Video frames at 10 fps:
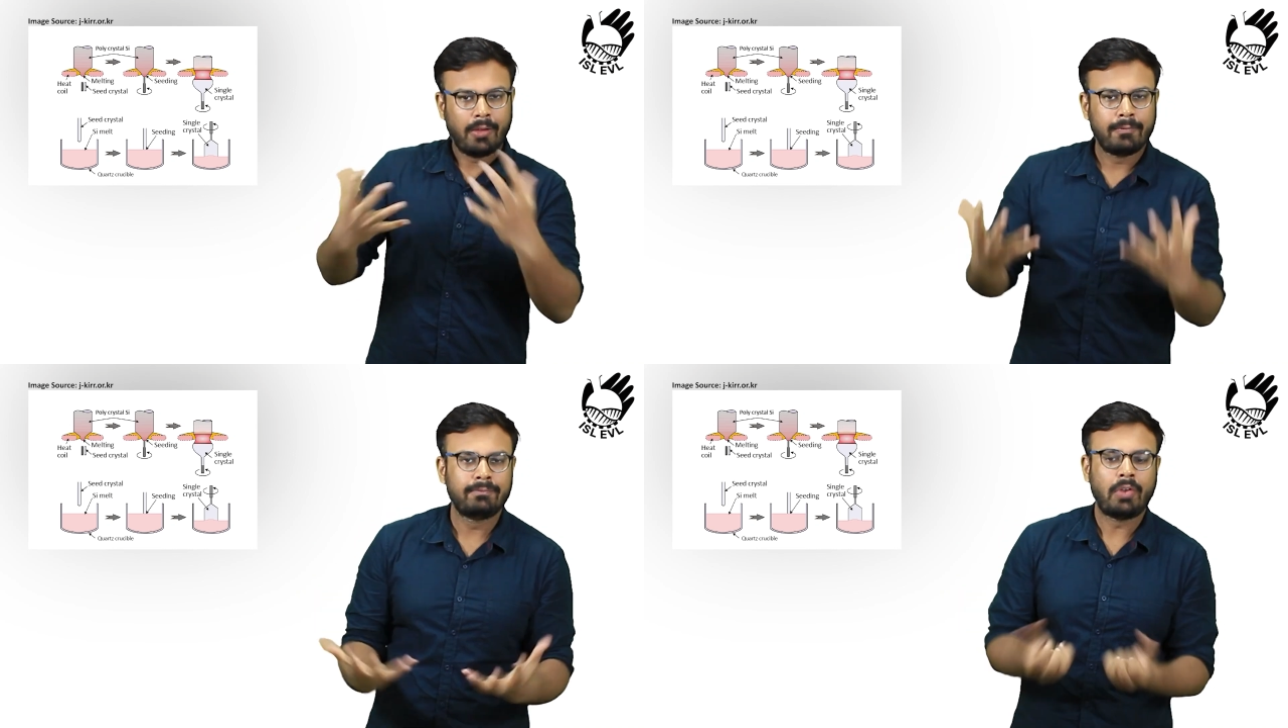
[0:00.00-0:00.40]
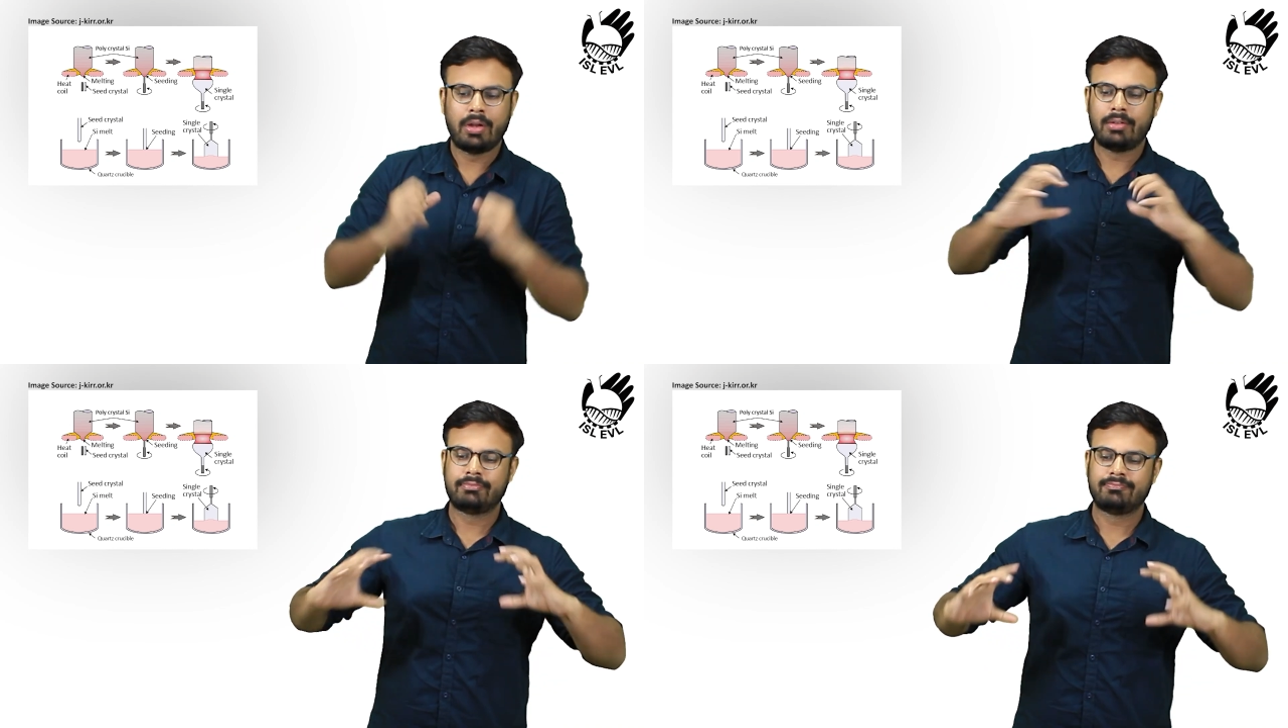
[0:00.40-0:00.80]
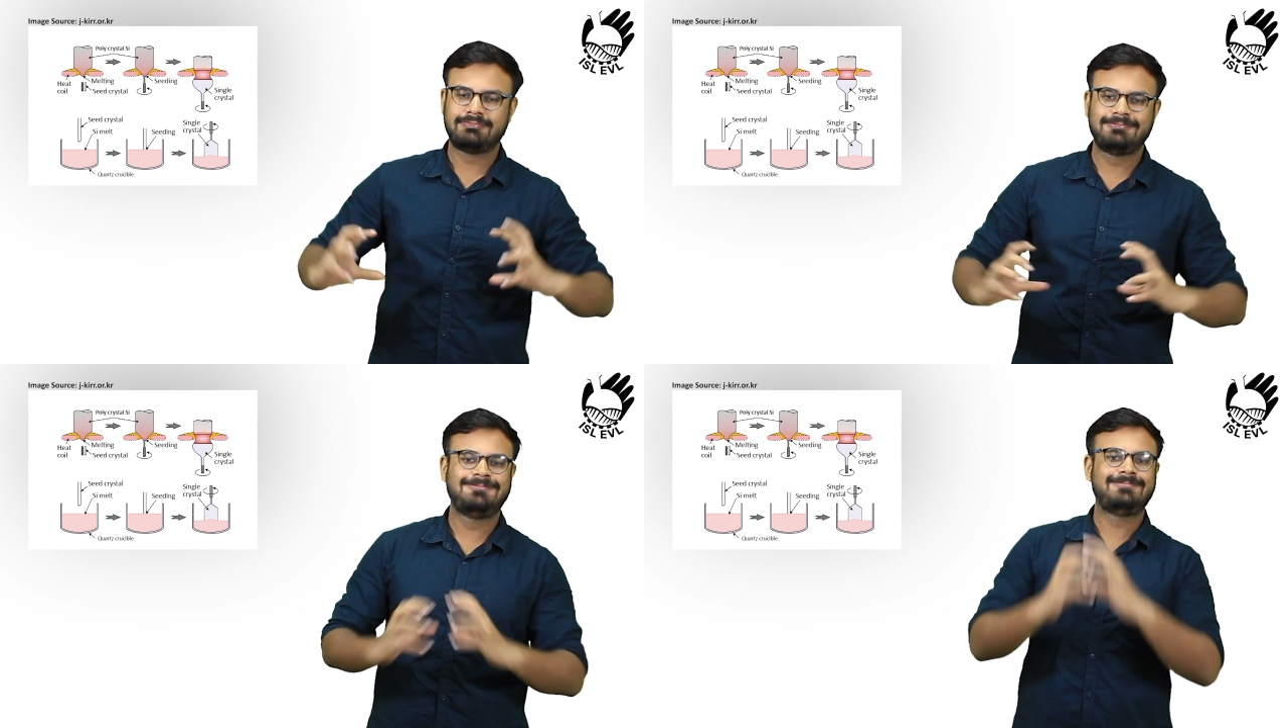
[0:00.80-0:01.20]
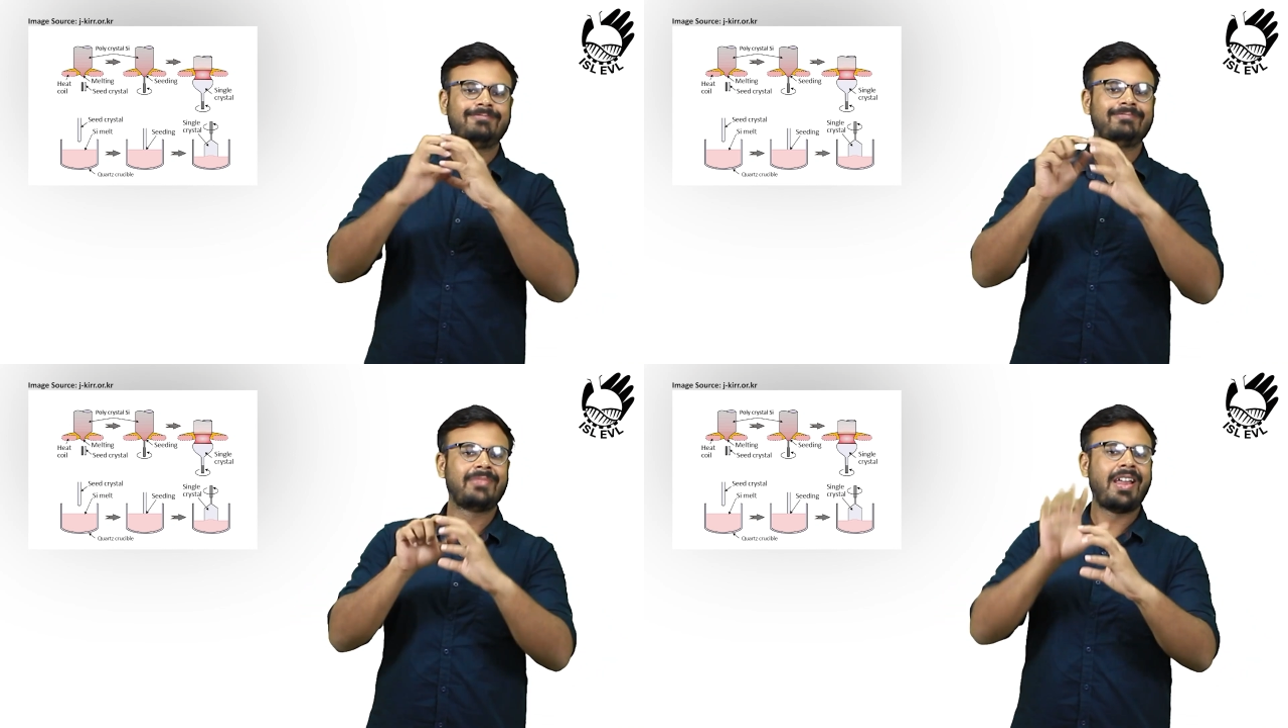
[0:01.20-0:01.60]
is a state of existence
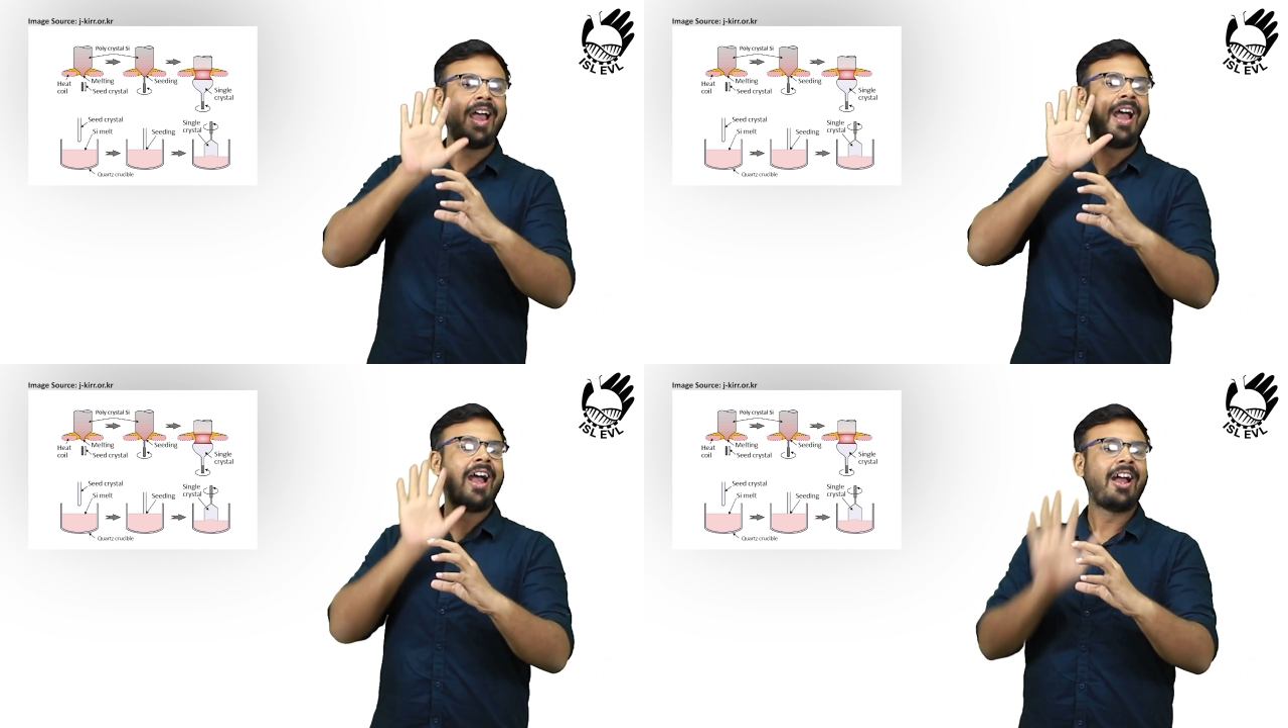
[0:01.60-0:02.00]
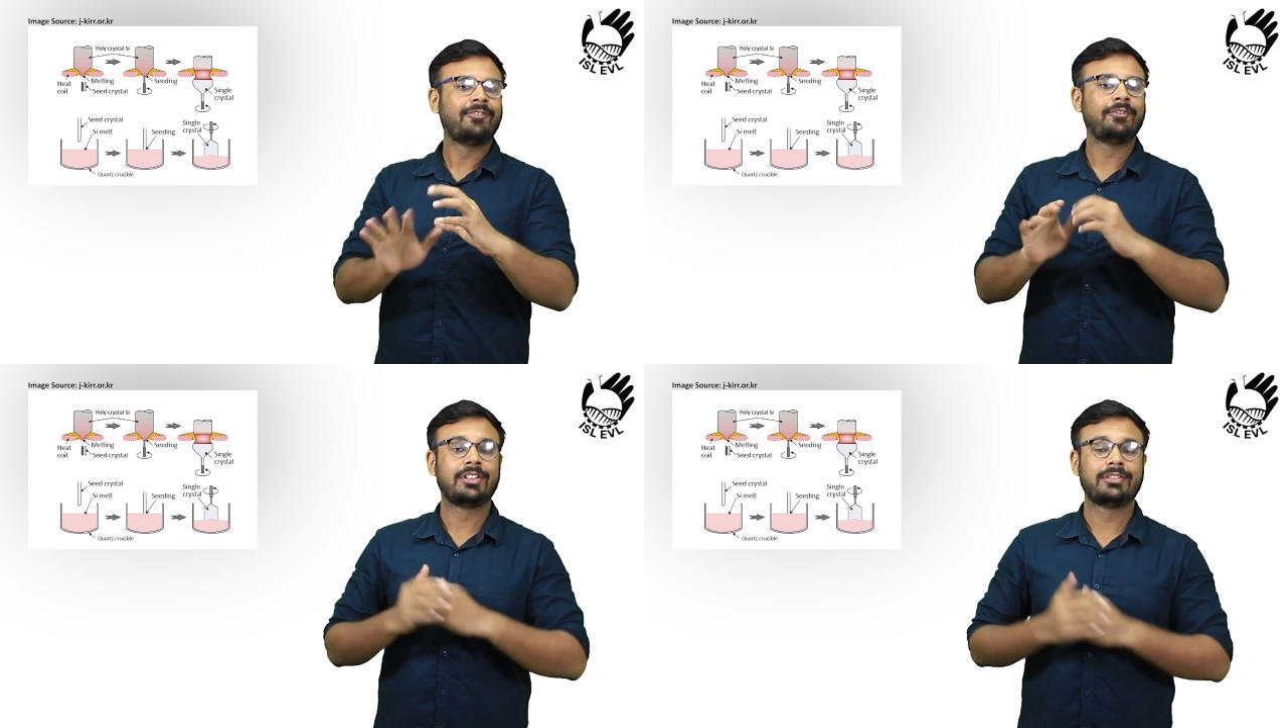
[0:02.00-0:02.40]
for a substance,